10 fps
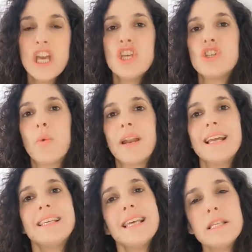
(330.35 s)
So when I
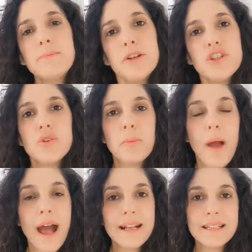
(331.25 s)
say spiritual
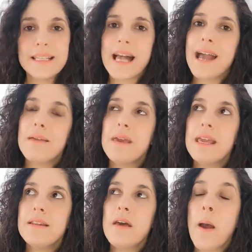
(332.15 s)
practice, I
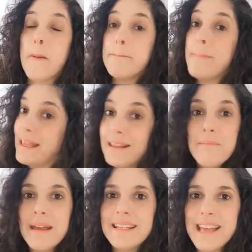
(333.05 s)
mean mainly
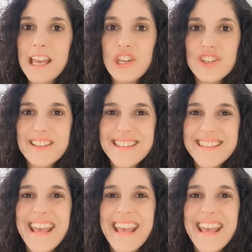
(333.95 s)
meditation.